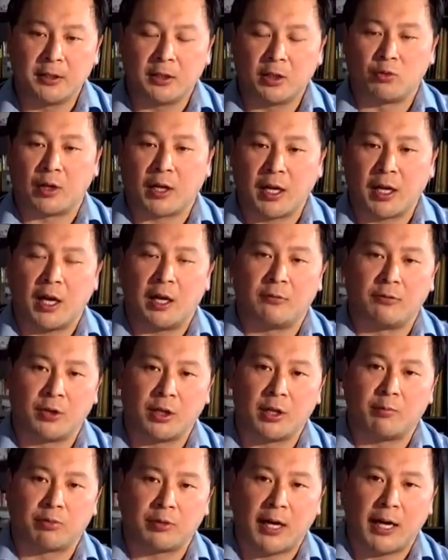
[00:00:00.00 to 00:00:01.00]
the
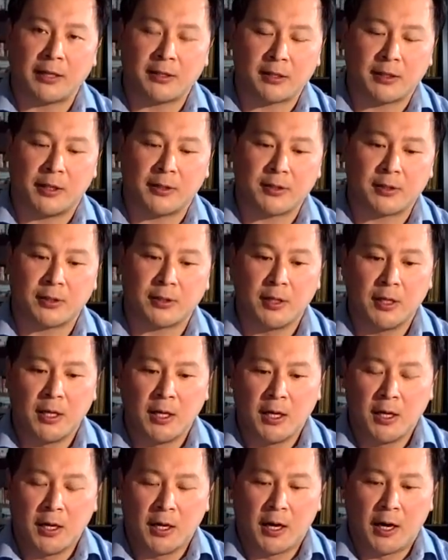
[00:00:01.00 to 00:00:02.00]
recovery process.
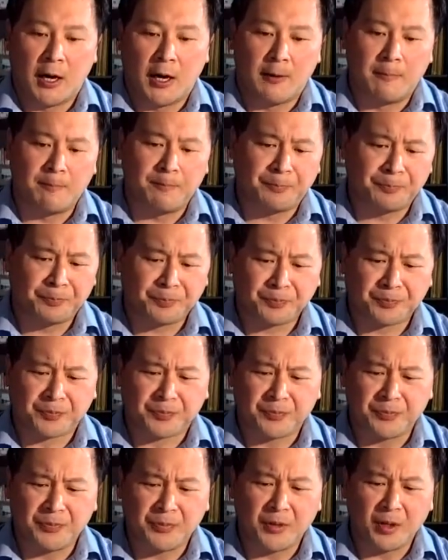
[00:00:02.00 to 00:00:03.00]
Um,
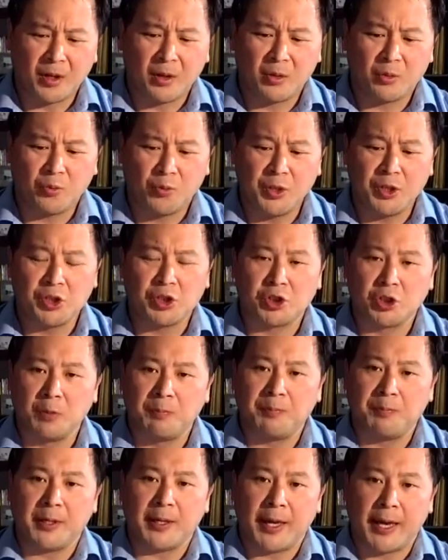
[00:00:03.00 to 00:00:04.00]
we
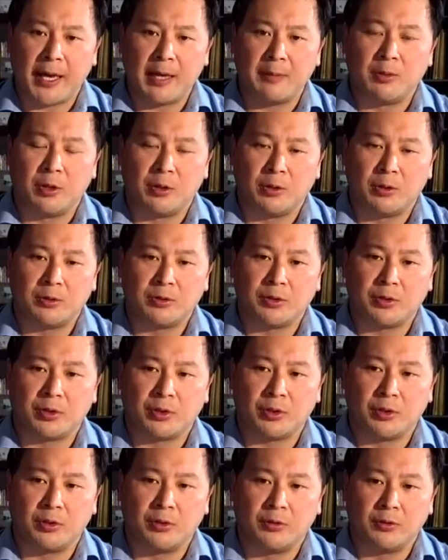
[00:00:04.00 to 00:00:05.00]
should be able
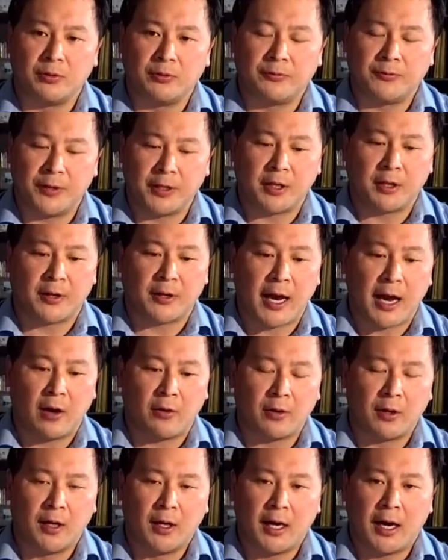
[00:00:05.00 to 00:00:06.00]
to figure
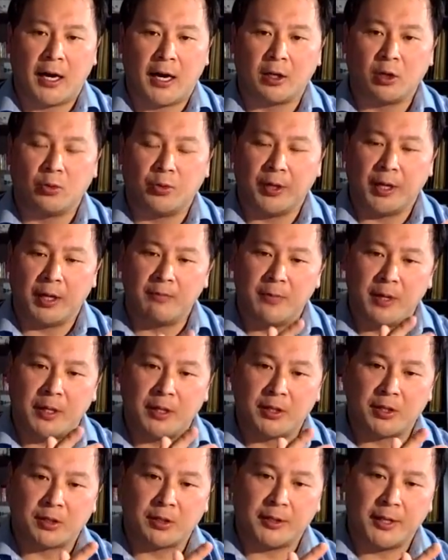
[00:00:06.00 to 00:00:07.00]
out how do we
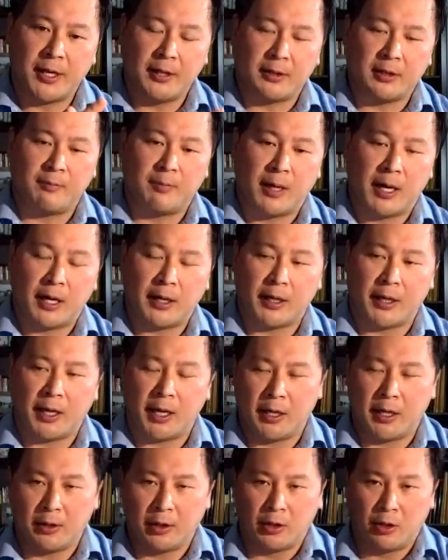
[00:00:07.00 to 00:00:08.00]
administer the antibody
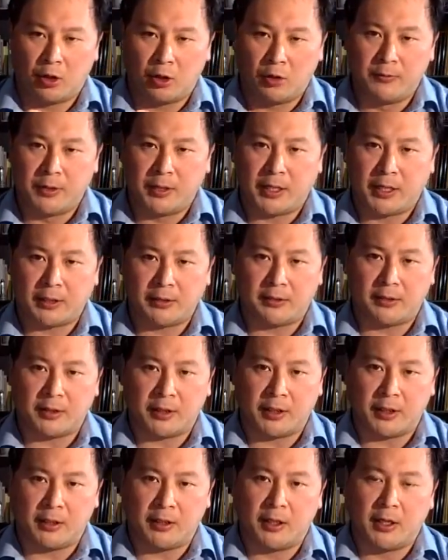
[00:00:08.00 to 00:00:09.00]
and the
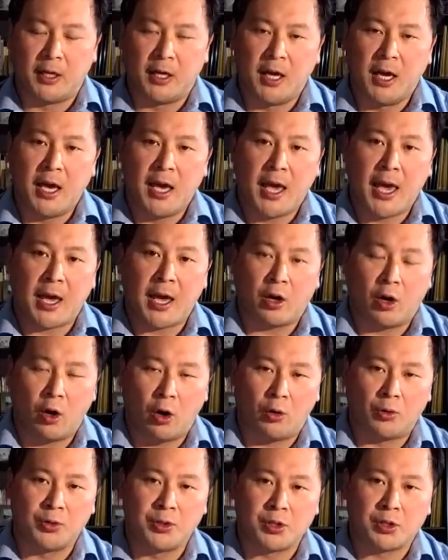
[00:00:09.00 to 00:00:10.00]
COVID-19 and
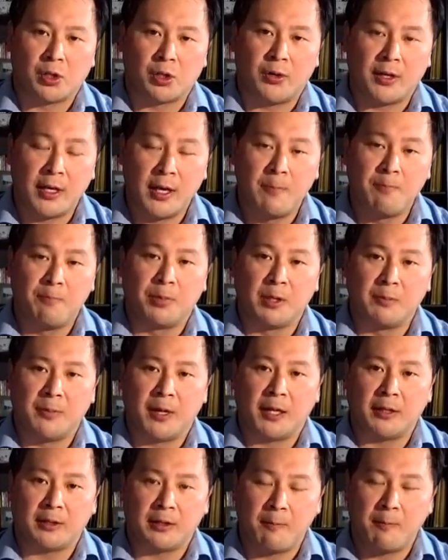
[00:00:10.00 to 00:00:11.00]
also
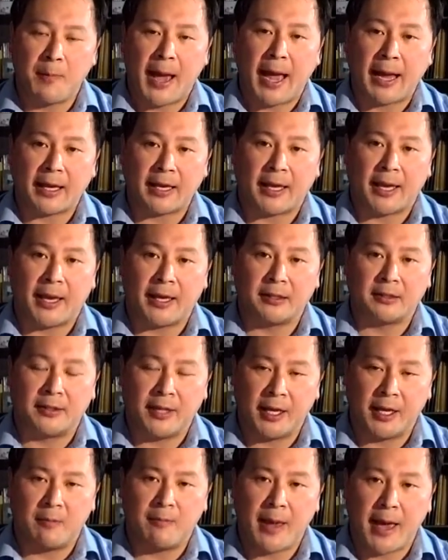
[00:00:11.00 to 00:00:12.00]
implement the back-end
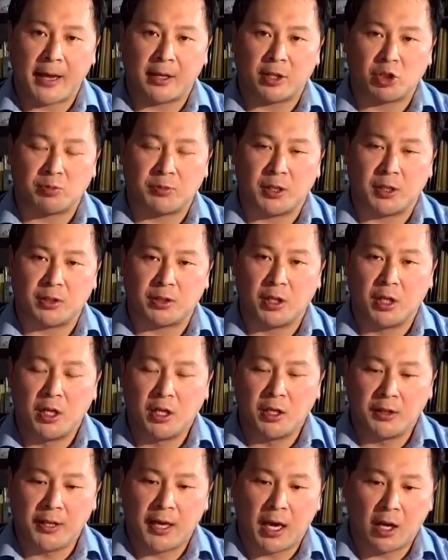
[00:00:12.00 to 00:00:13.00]
data management
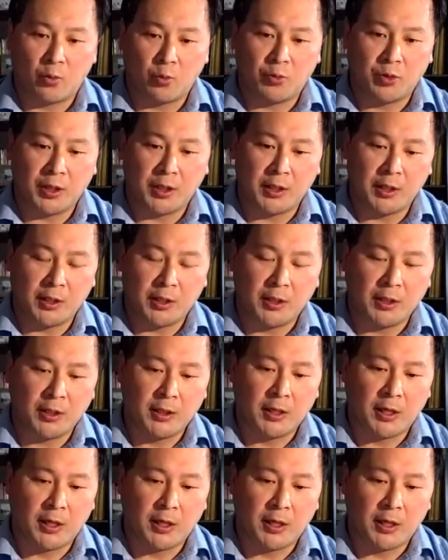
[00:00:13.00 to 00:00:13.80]
that we